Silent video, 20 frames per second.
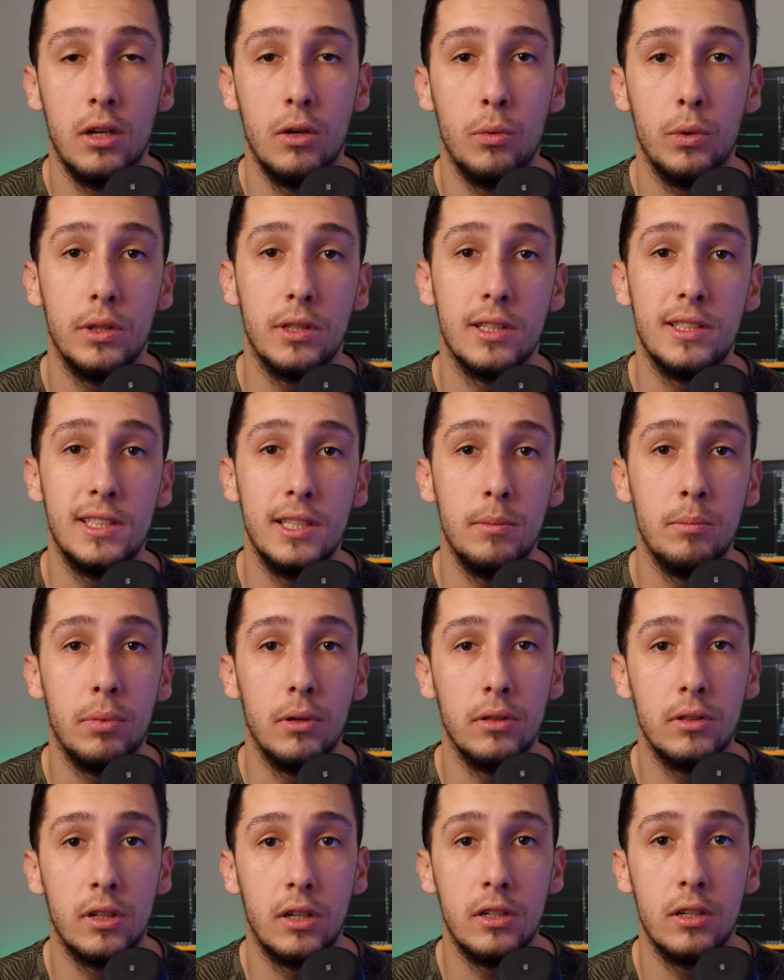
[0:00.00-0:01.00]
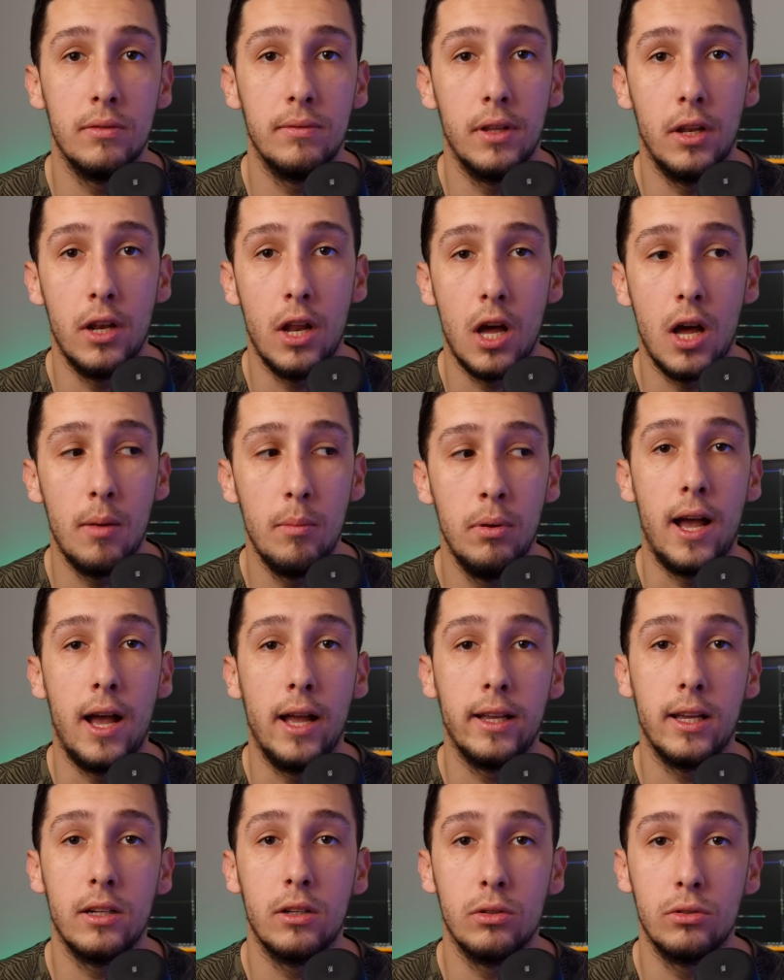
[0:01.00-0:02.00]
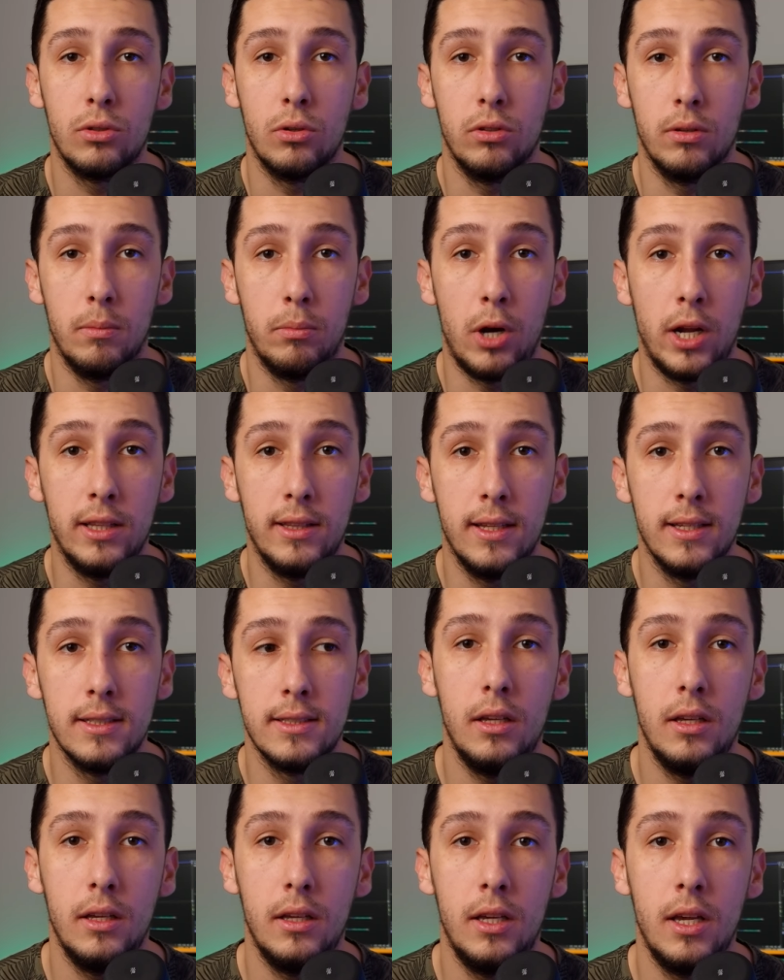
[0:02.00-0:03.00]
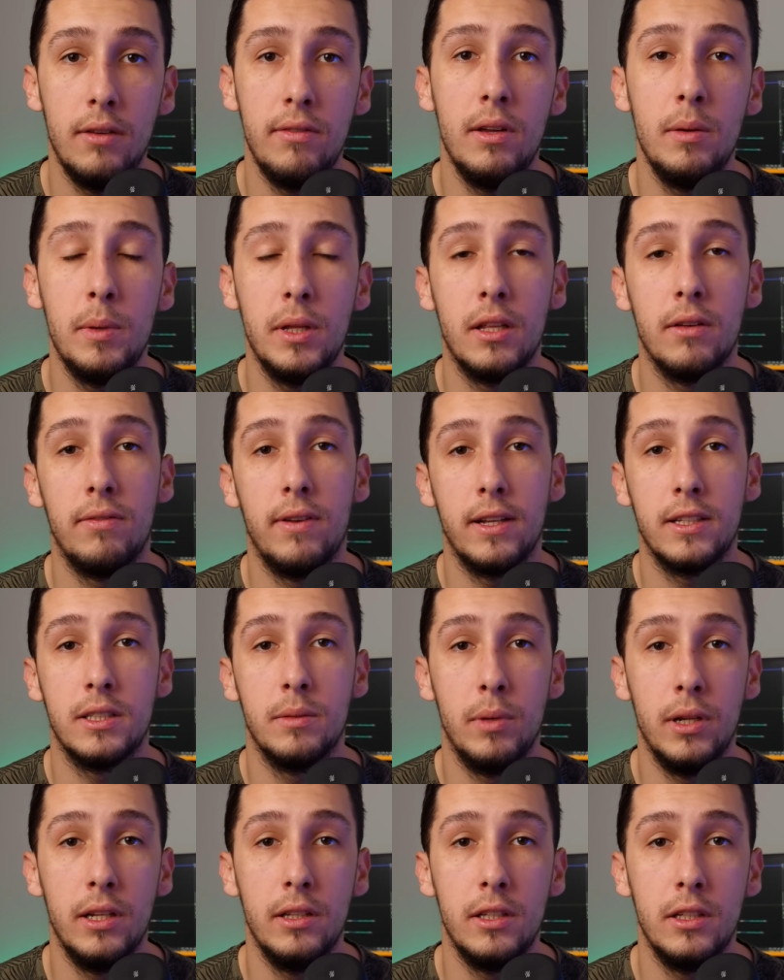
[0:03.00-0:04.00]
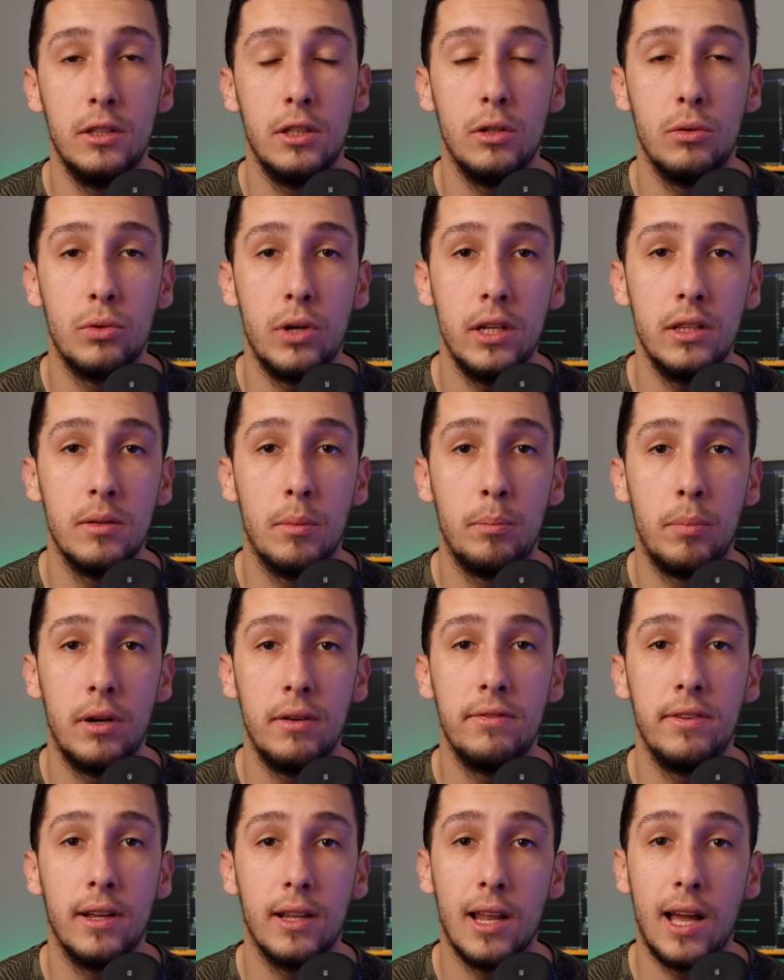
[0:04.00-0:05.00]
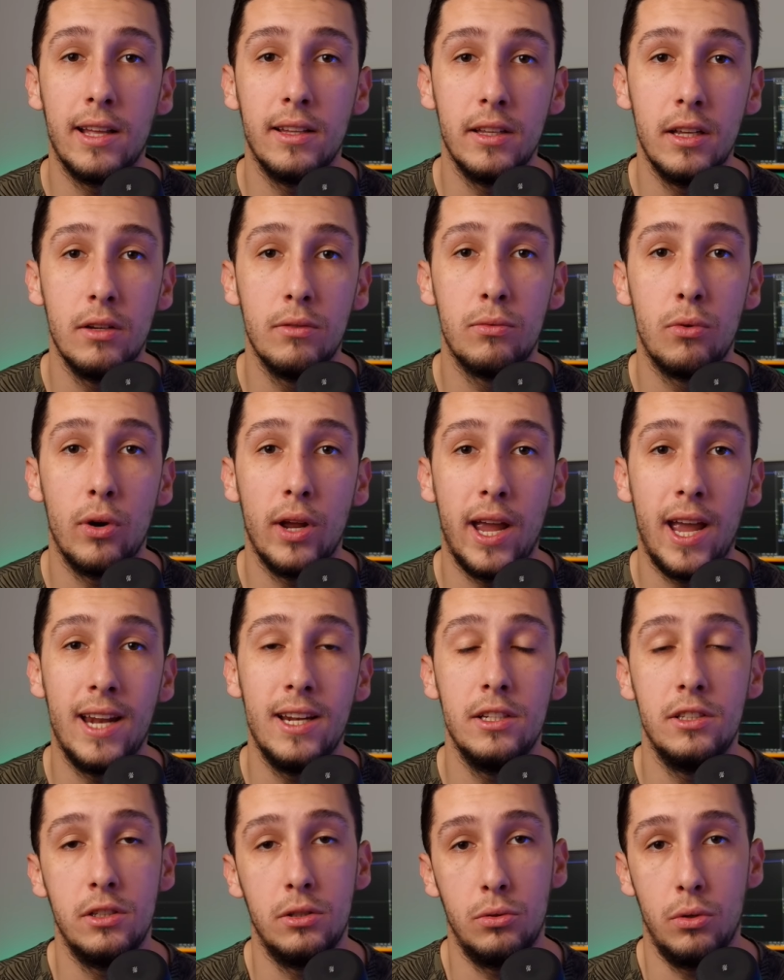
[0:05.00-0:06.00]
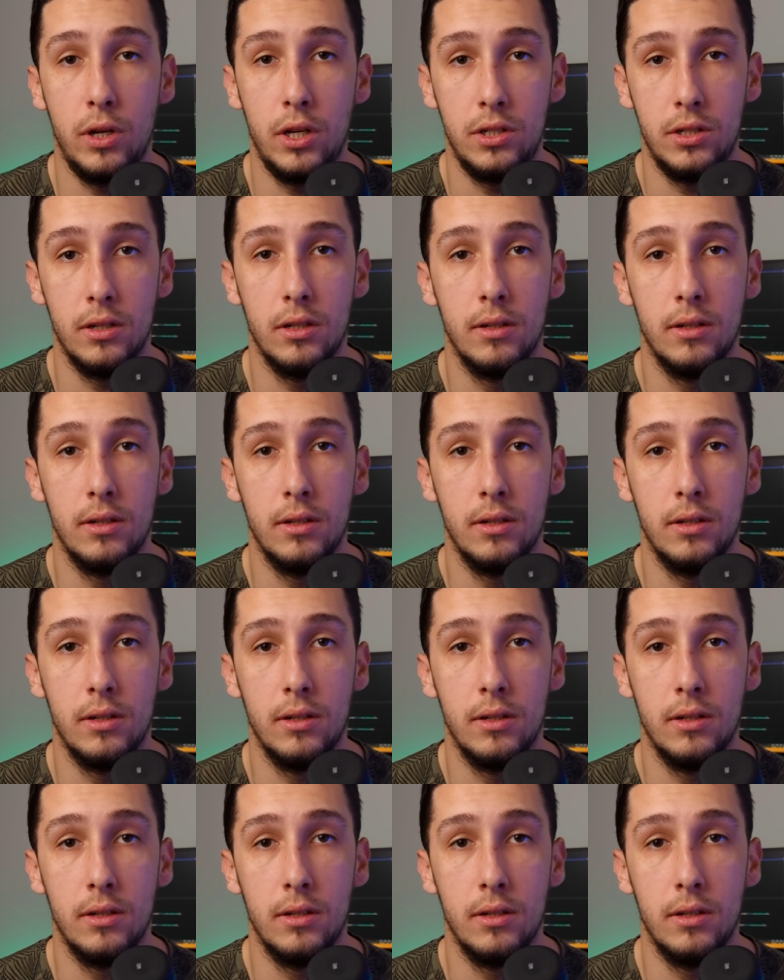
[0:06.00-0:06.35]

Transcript: With a simple turn of the knob, I can control the brightness, giving me the flexibility to create the perfect lighting for any situation.